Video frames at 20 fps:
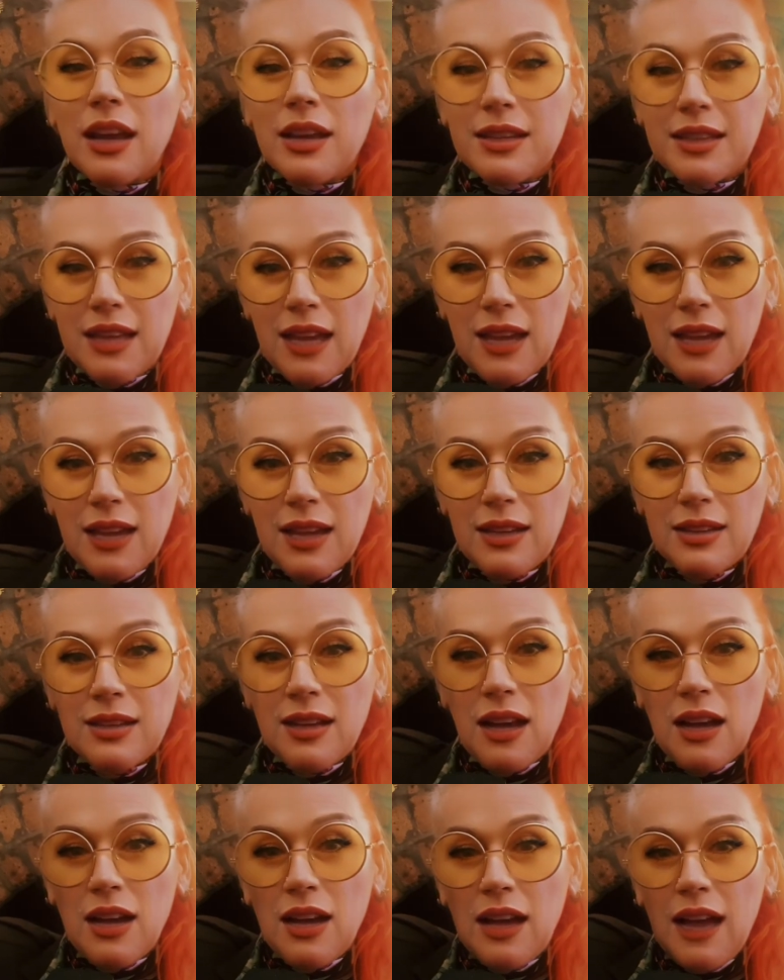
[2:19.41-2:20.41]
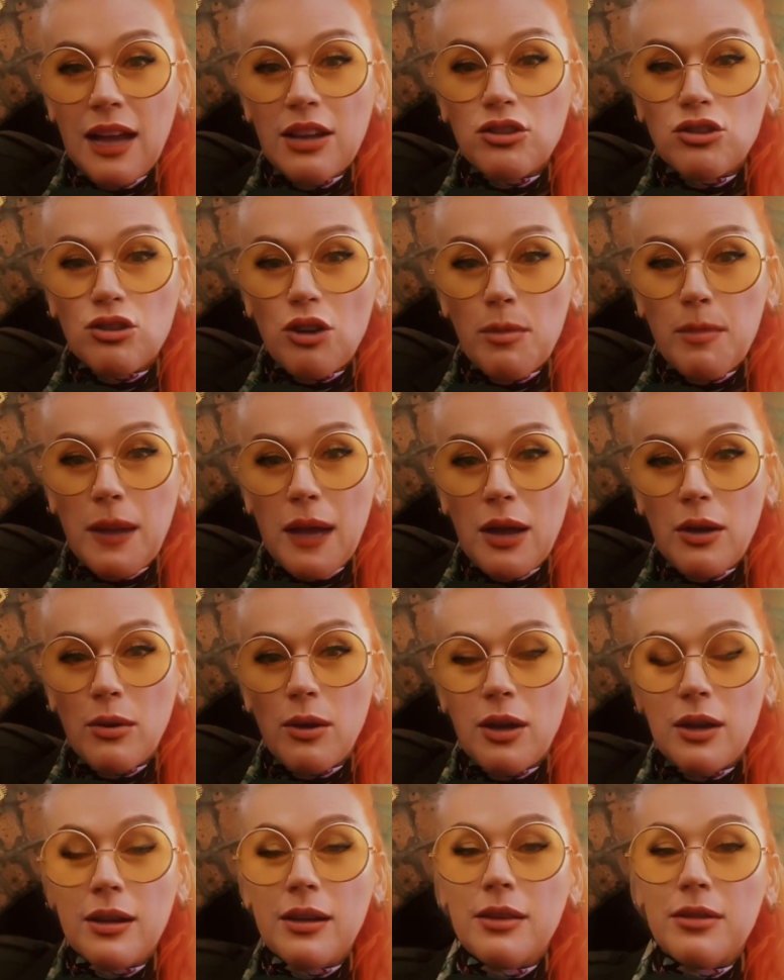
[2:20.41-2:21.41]
Again, uh, Astro
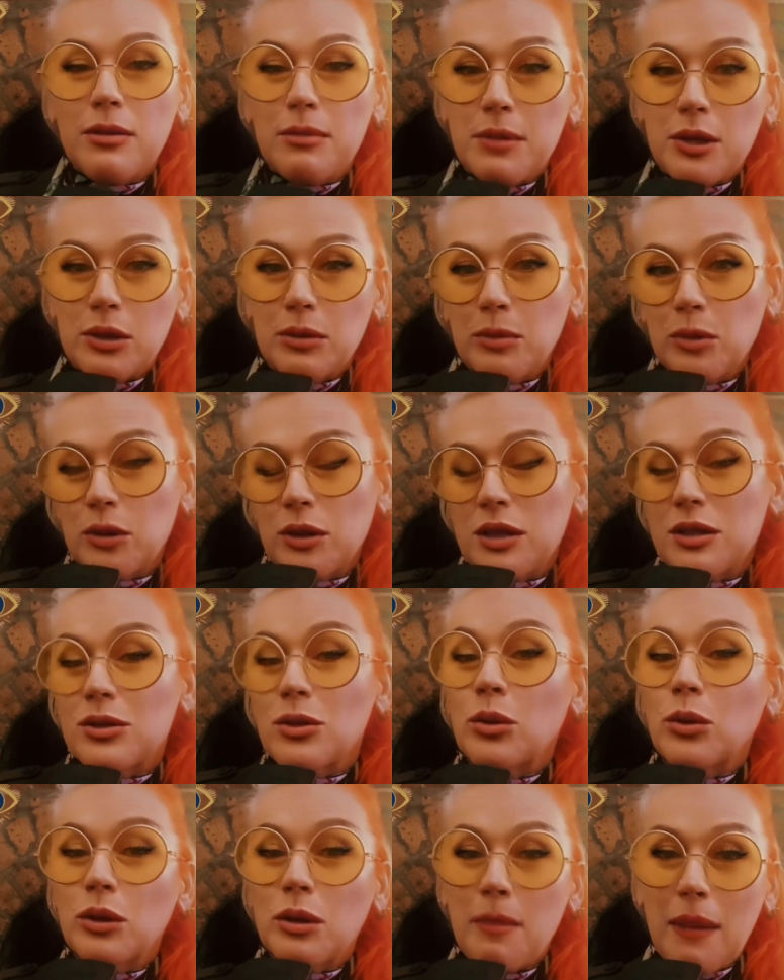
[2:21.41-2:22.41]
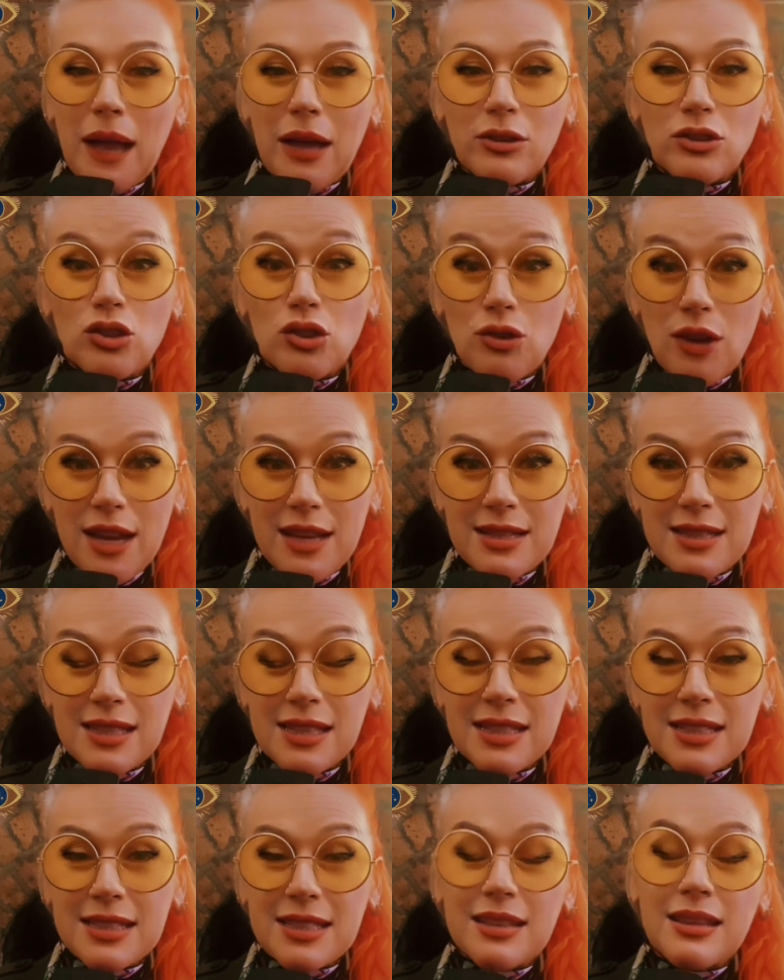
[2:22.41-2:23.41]
Power, the middle book, is all about
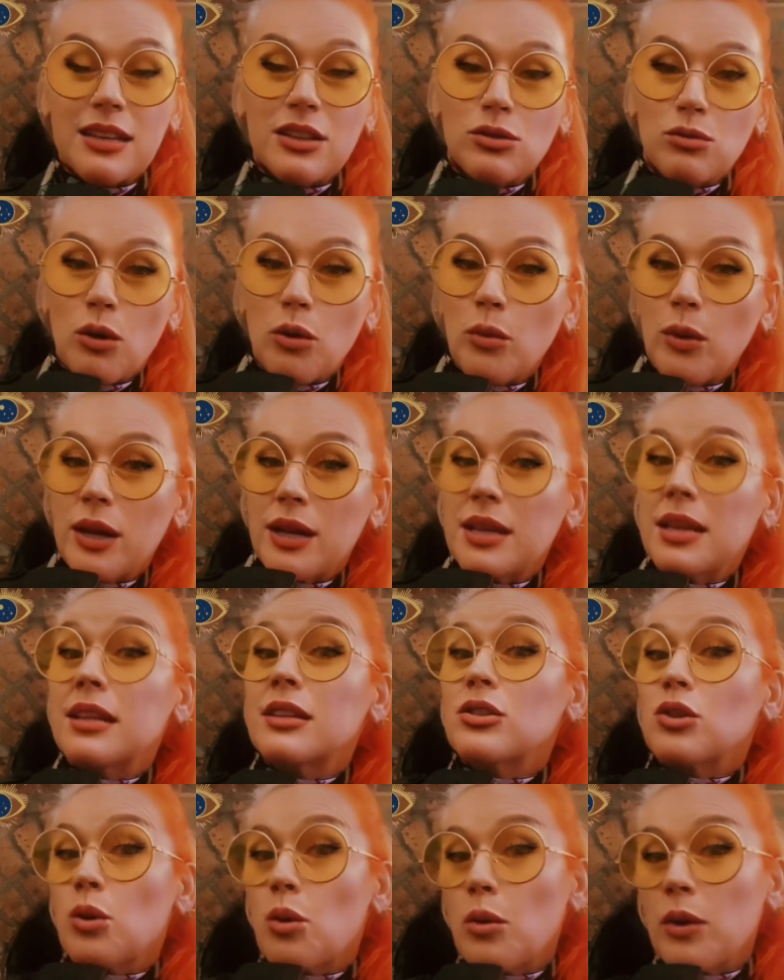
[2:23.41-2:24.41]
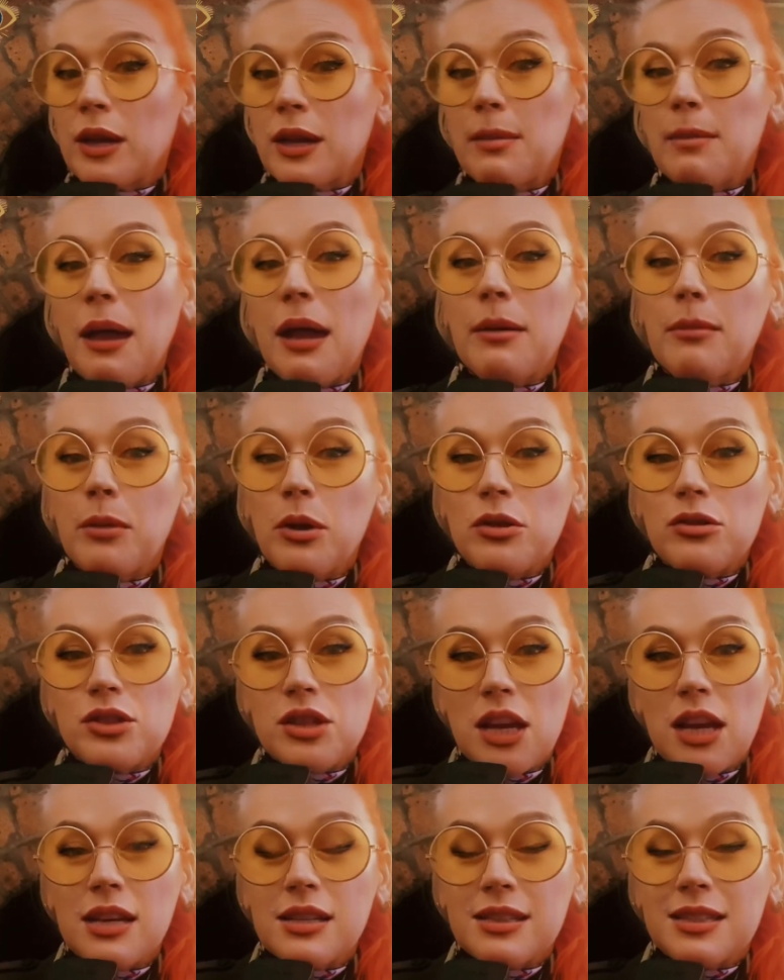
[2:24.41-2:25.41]
transits, and that's what we're talking about birth
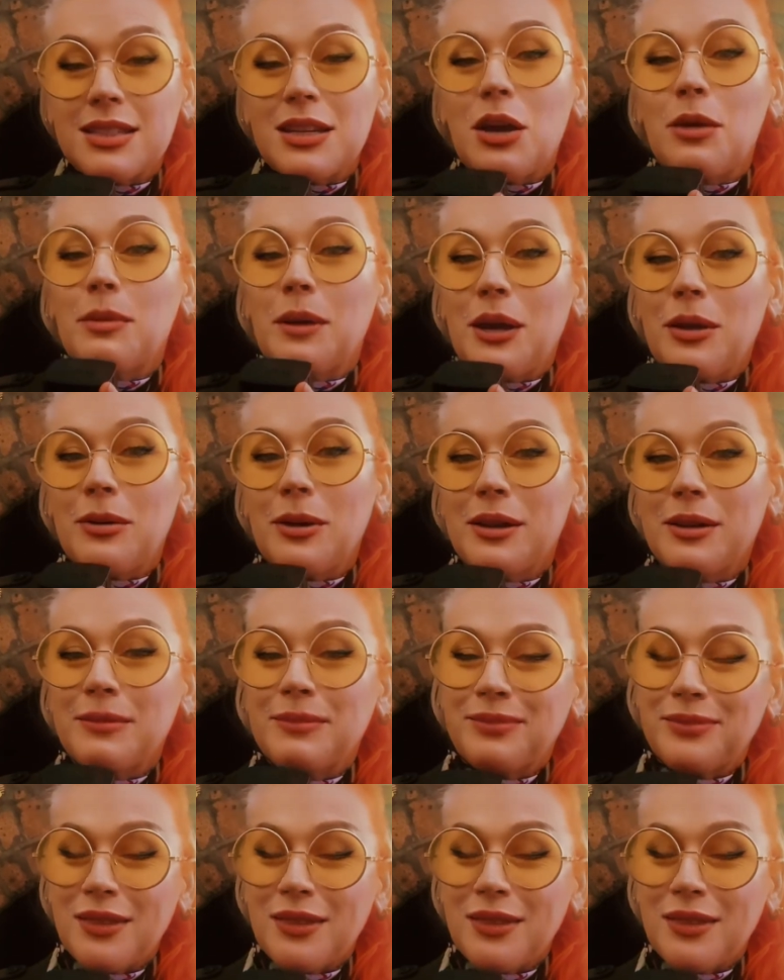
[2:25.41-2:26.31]
chart, star power.